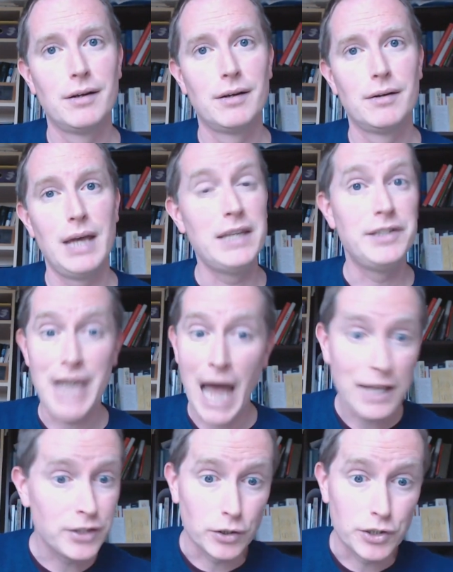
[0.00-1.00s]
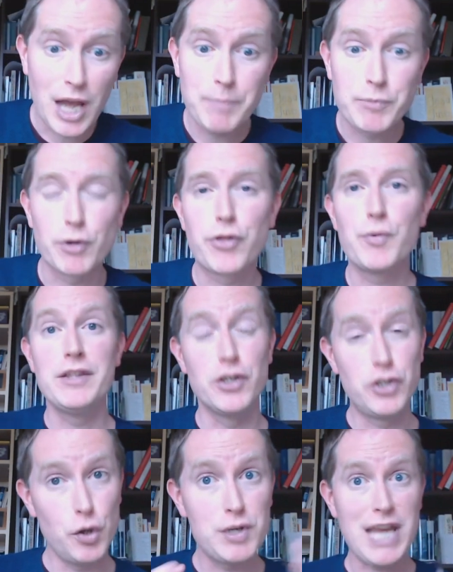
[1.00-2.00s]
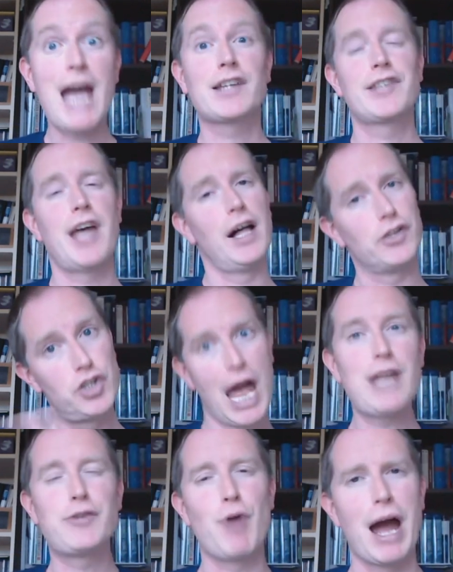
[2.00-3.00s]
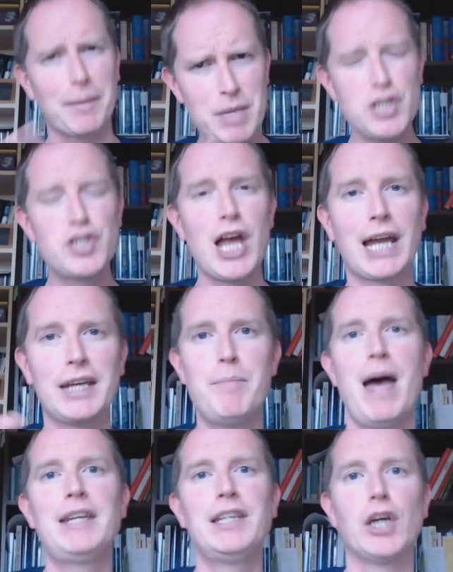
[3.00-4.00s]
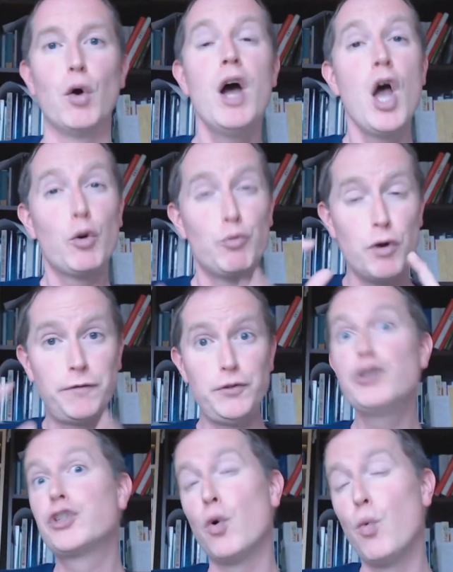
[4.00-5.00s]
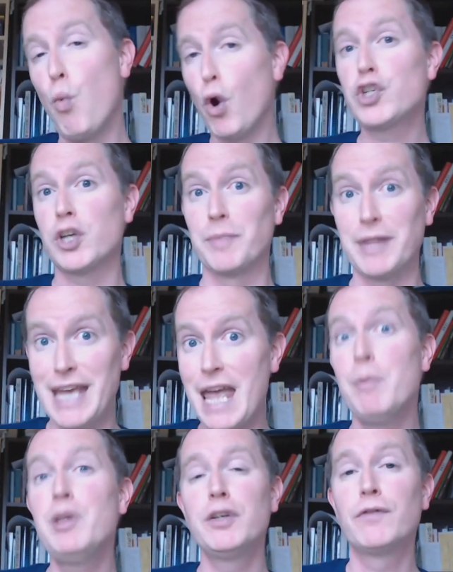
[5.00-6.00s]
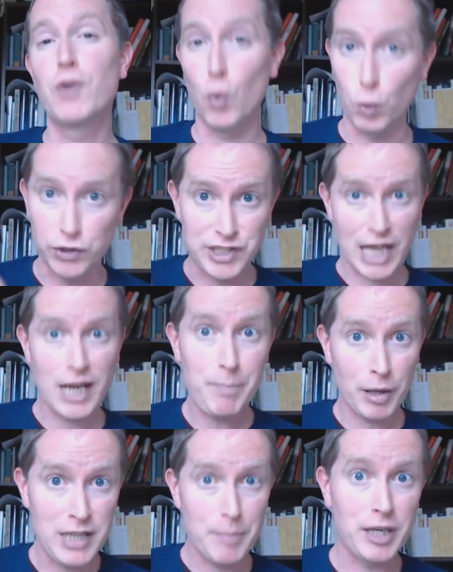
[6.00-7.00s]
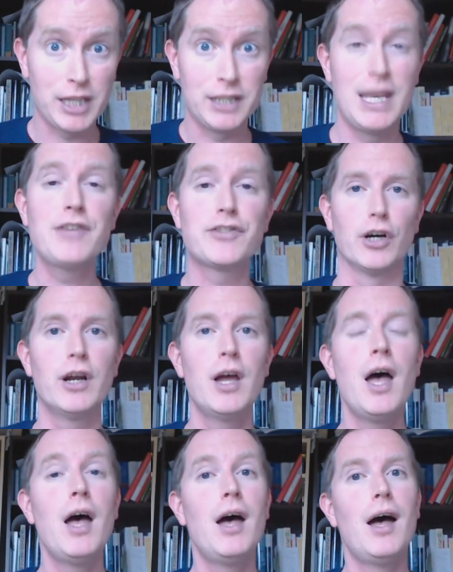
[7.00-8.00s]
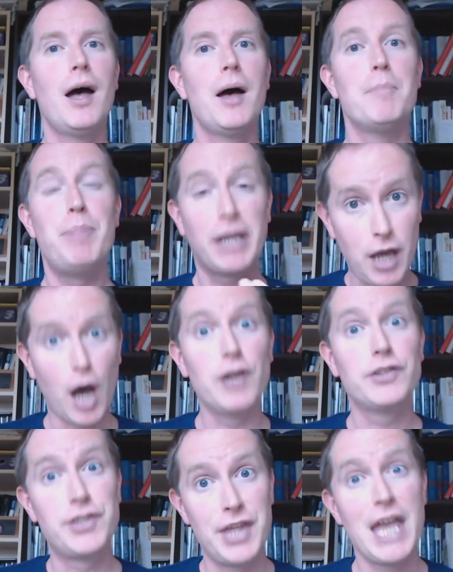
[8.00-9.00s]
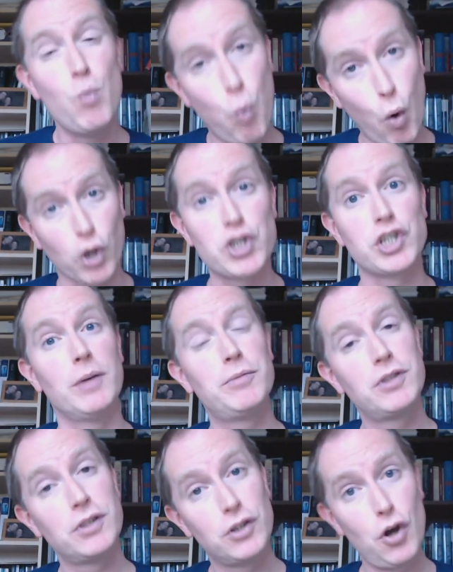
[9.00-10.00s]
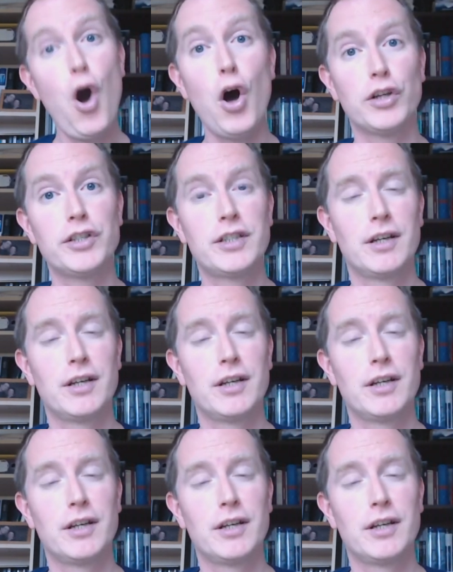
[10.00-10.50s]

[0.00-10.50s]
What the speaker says: In Daniel chapter 3, the Jewish exiles Shadrach, Meshach, and Abednego refused to worship the image of gold set up by Nebuchadnezzar because they worshipped God.